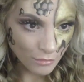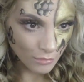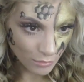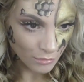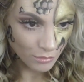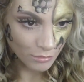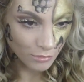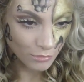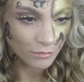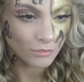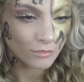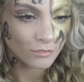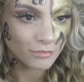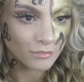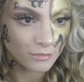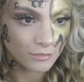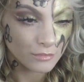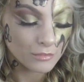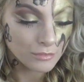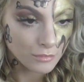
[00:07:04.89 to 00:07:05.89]
Now putting on
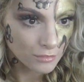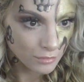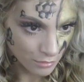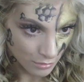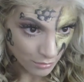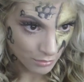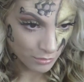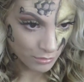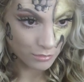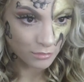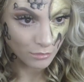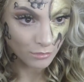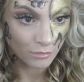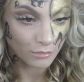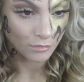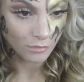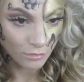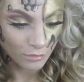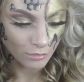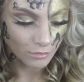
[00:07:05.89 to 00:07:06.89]
my crown, because
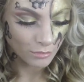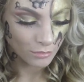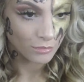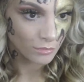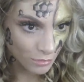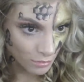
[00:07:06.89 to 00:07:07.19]
I'm a queen